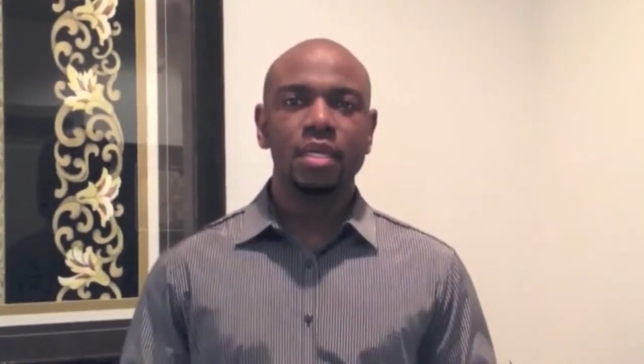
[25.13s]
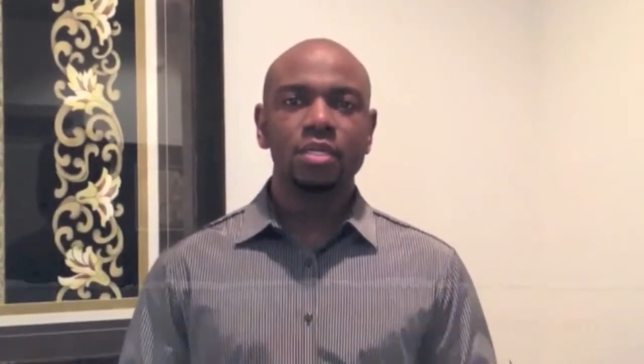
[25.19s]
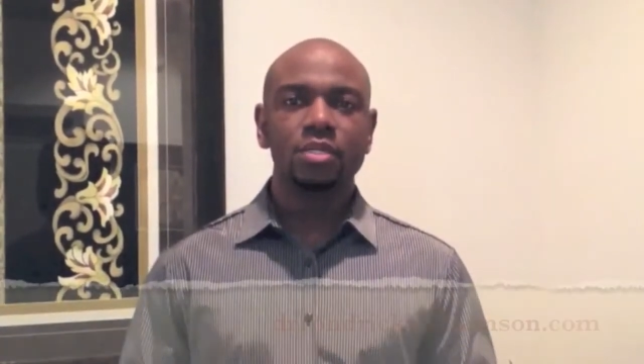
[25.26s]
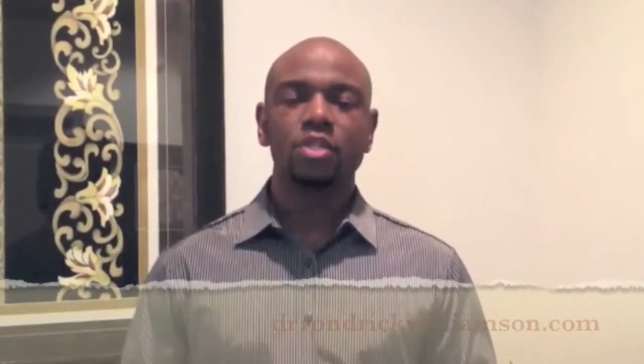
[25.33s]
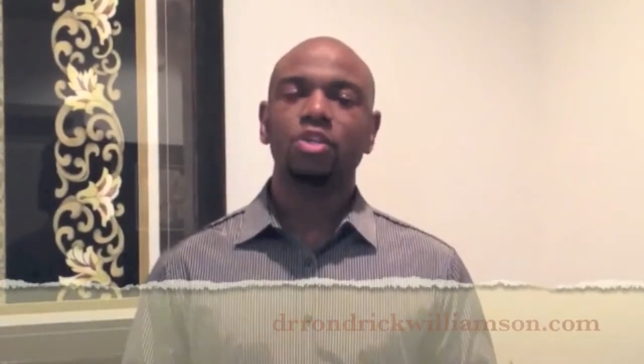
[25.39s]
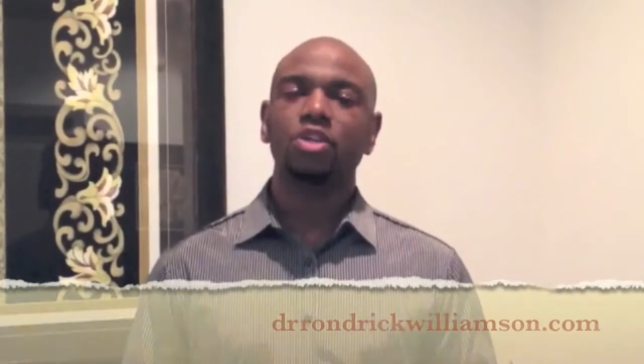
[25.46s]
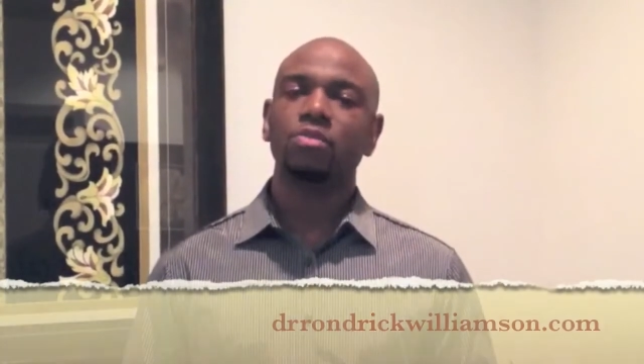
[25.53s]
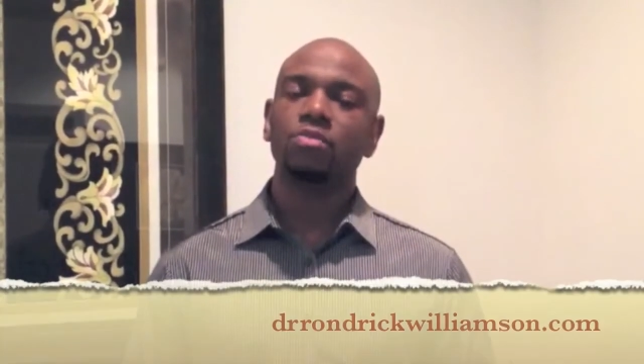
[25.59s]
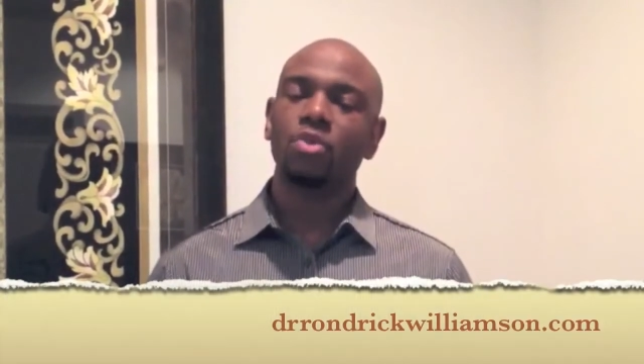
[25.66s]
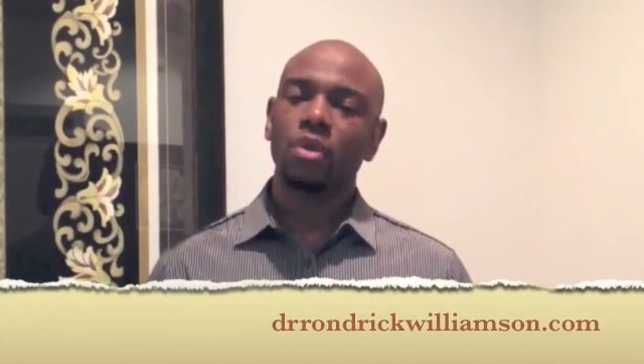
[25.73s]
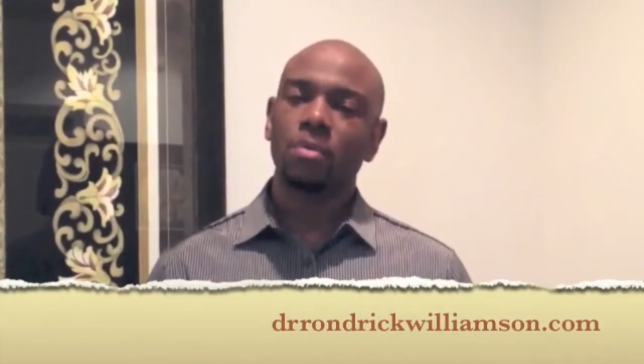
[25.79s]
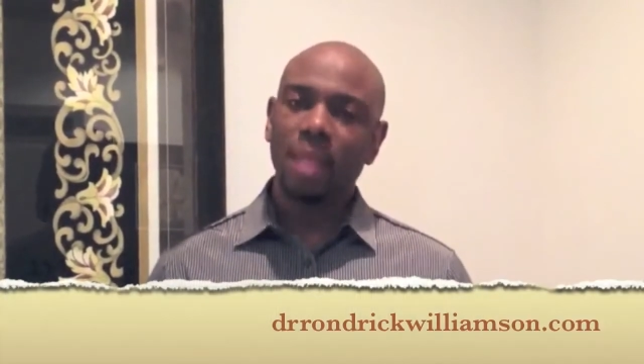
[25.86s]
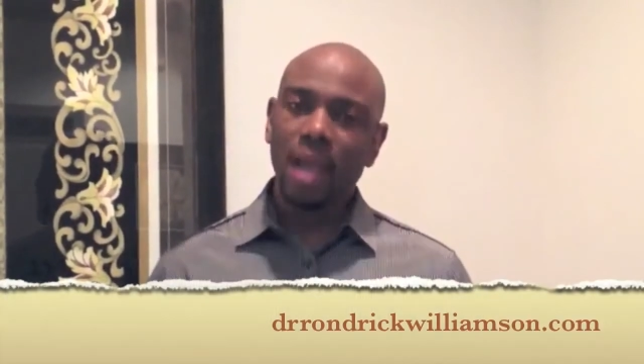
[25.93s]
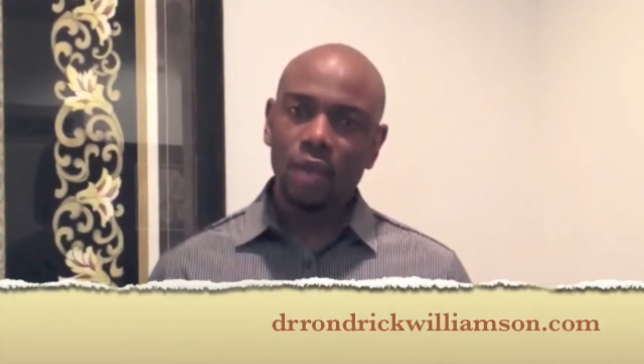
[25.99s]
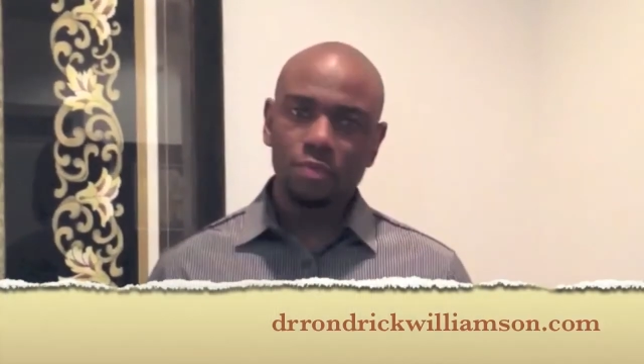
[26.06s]
To learn more
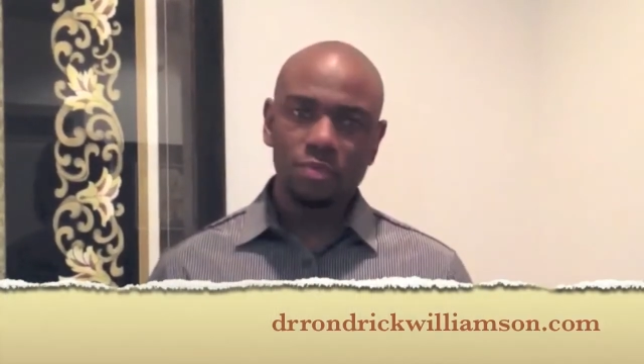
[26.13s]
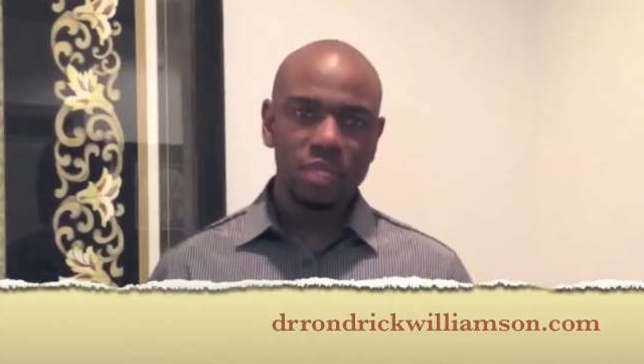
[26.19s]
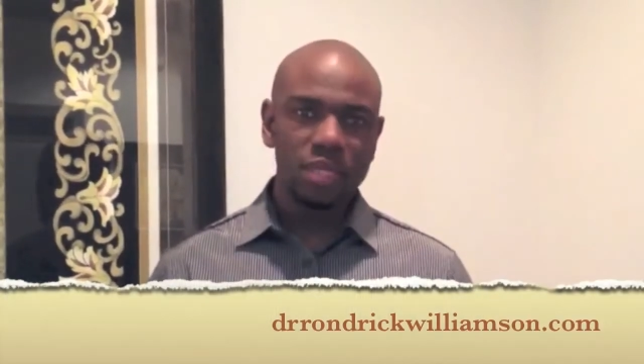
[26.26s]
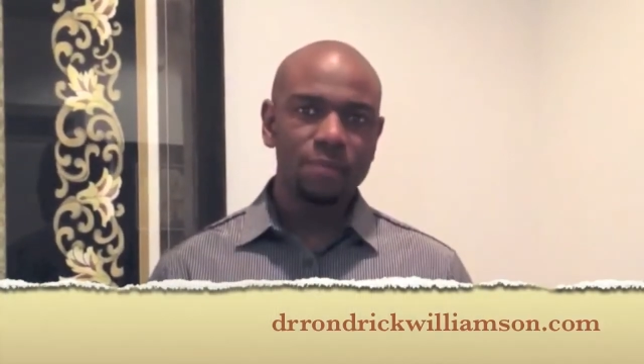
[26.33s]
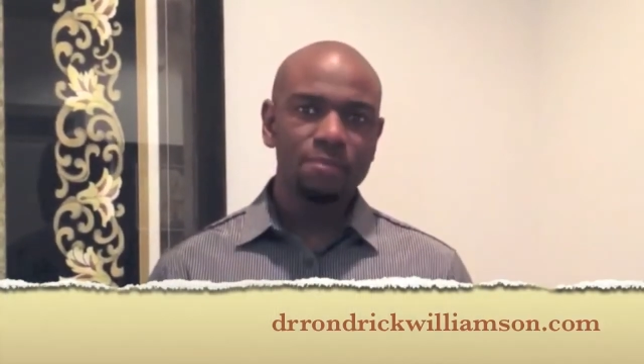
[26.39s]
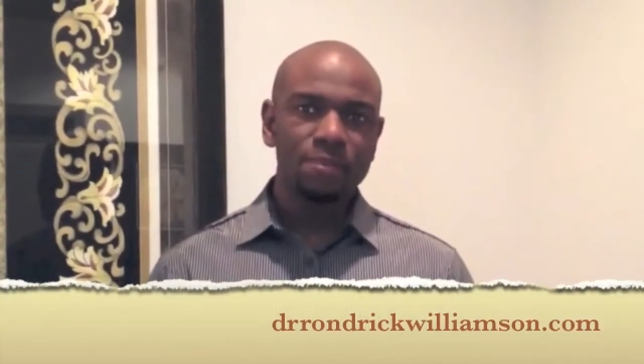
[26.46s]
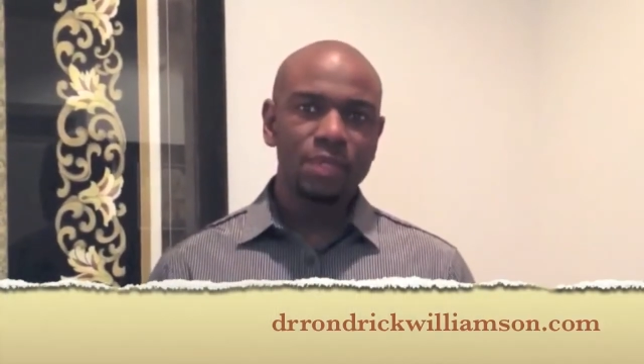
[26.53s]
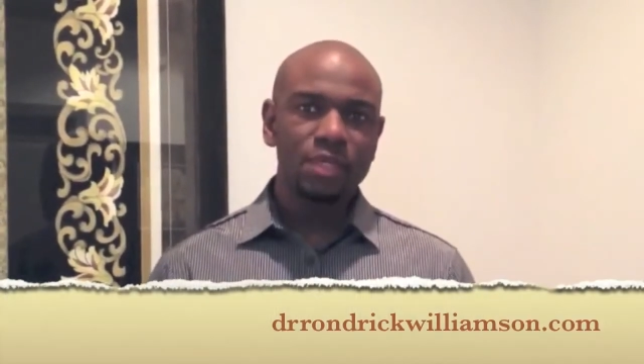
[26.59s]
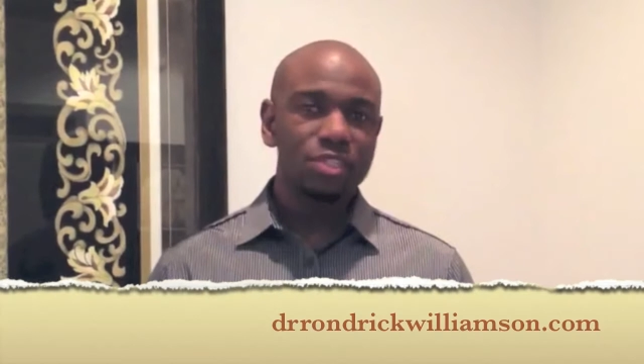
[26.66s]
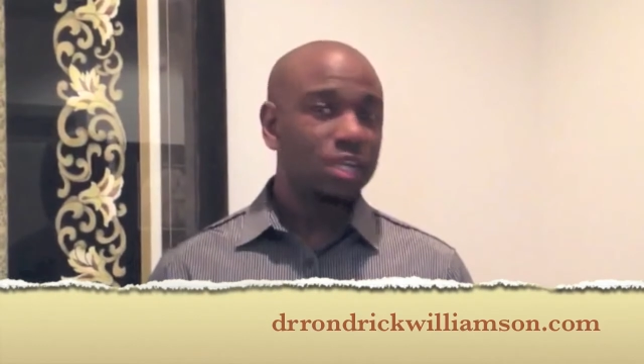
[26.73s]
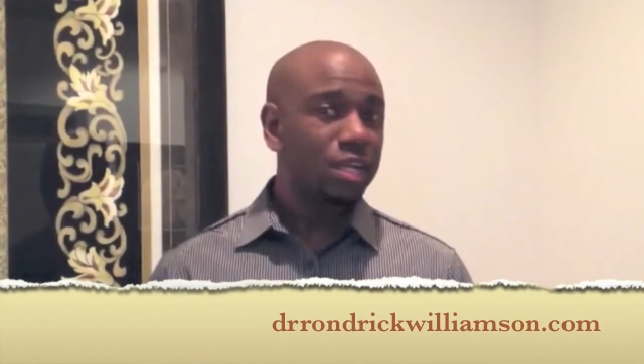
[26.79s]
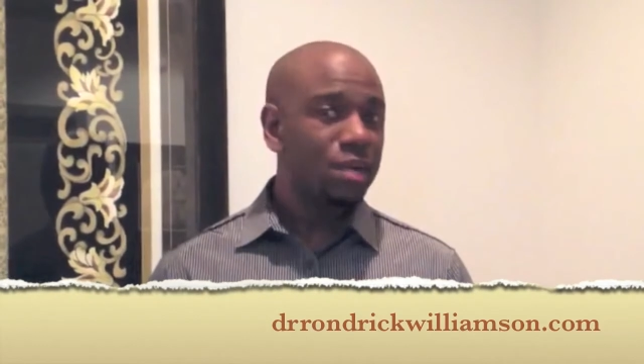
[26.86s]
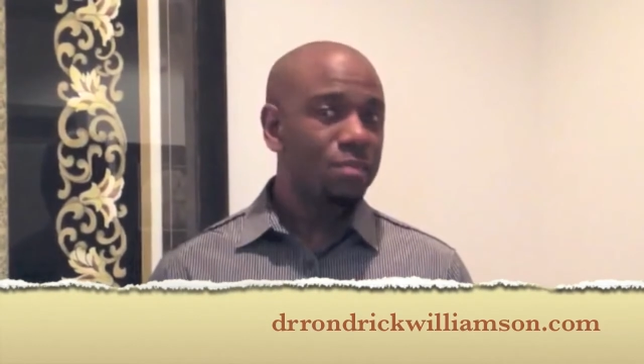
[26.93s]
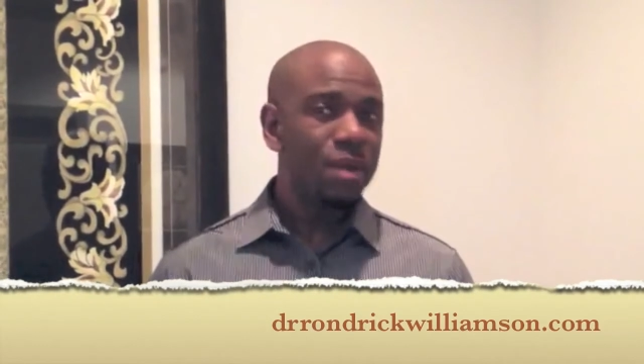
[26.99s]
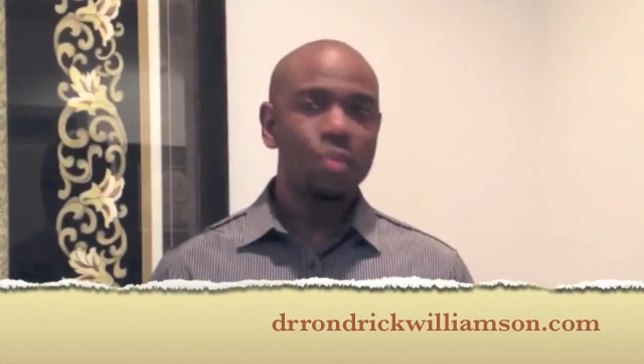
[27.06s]
about me,
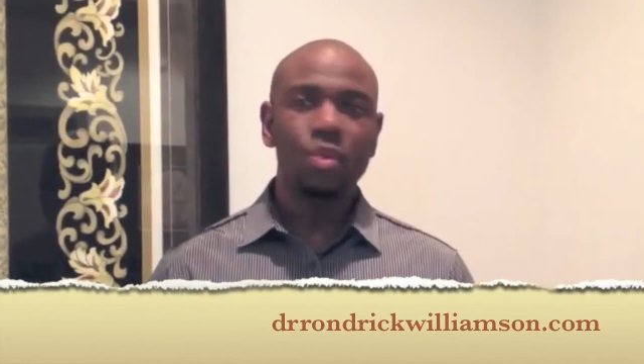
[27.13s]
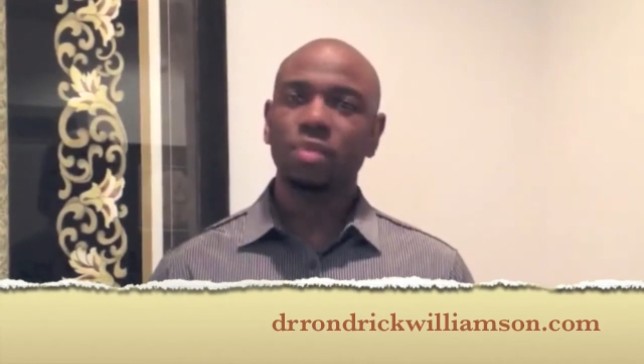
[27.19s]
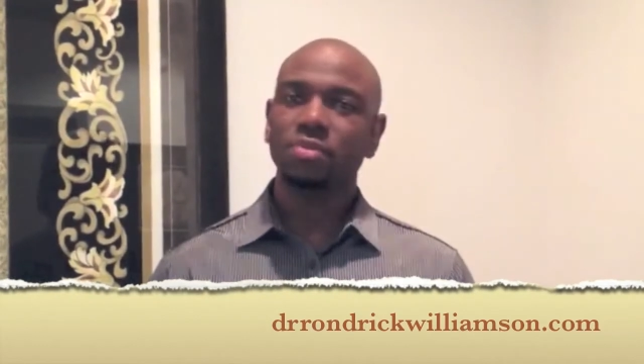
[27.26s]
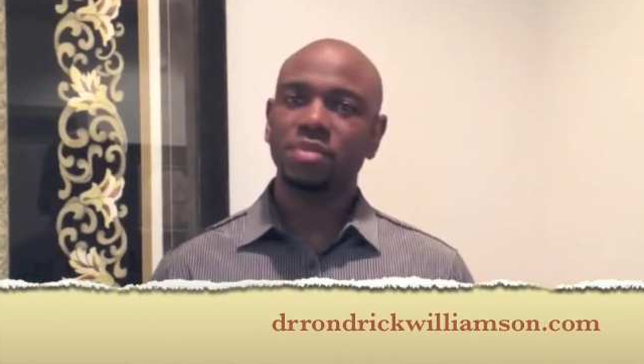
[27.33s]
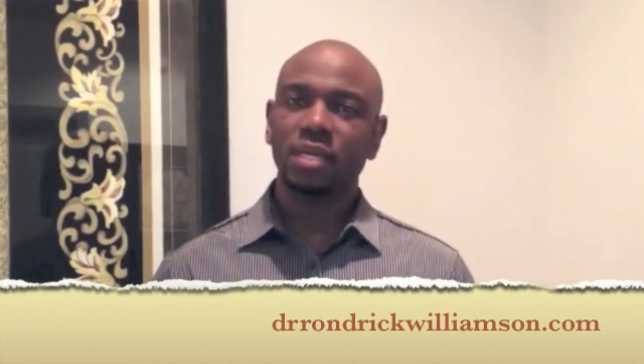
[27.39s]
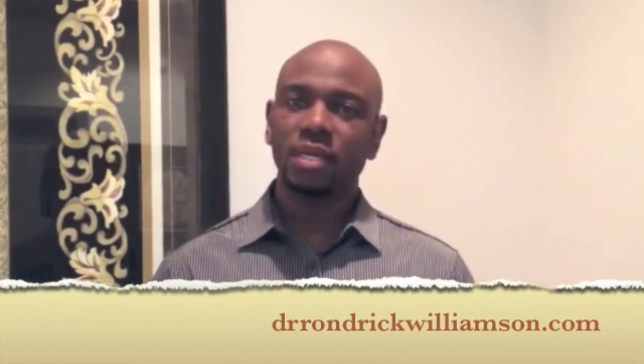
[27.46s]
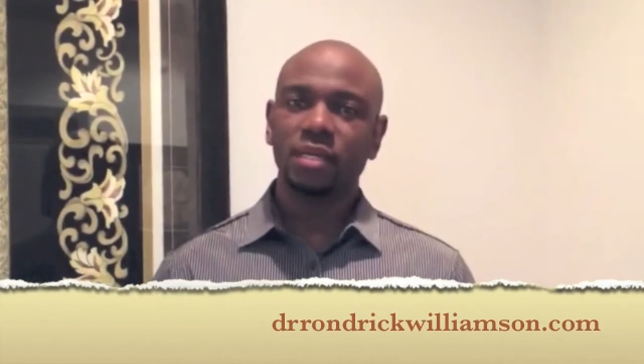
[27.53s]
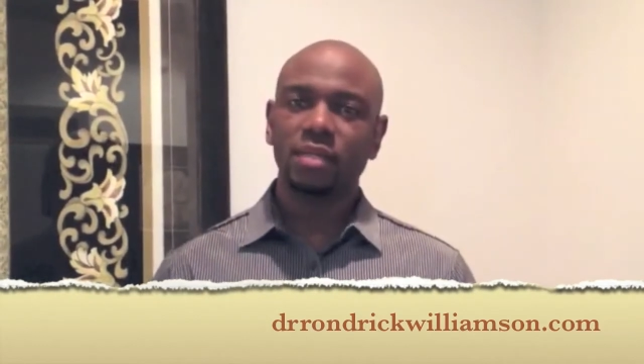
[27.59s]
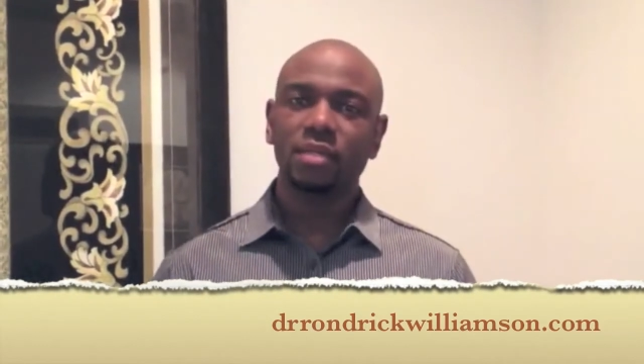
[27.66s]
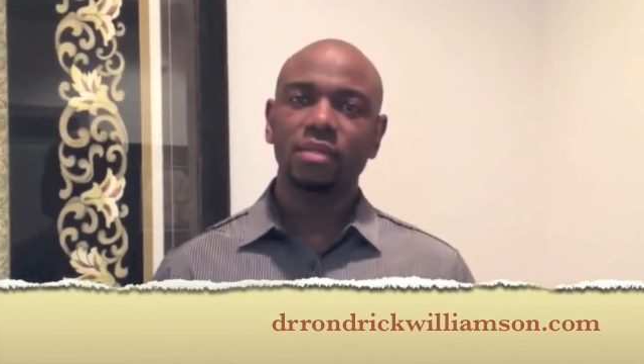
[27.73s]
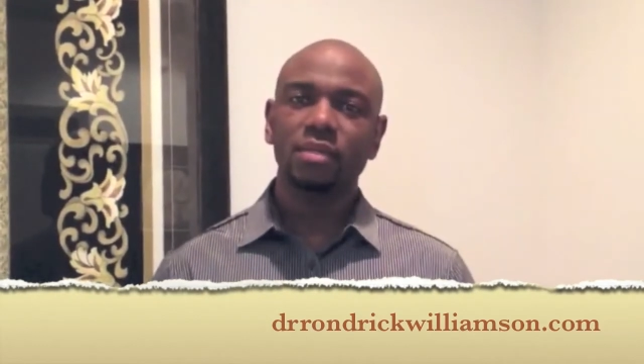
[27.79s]
check out my website,